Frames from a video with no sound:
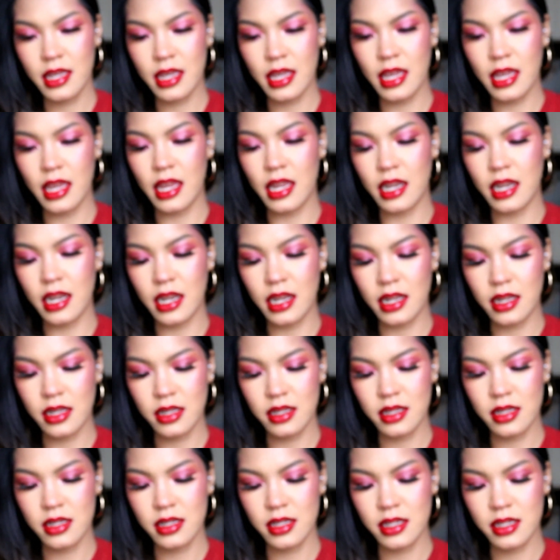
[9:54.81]
And
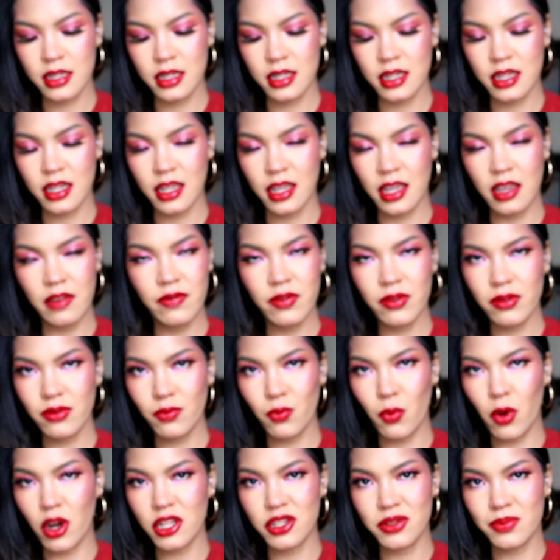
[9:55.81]
if you
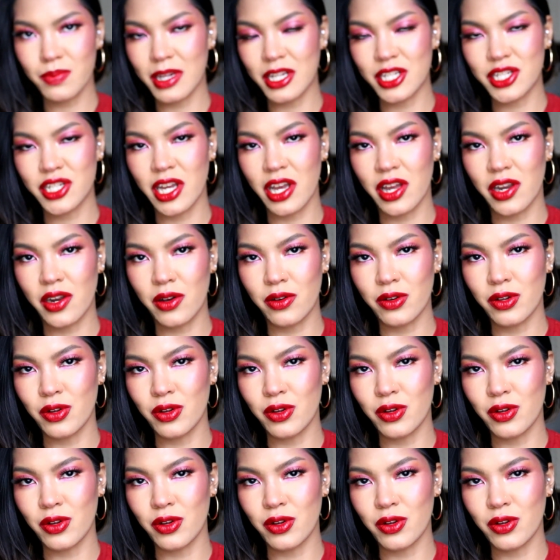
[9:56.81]
didn't watch my channel,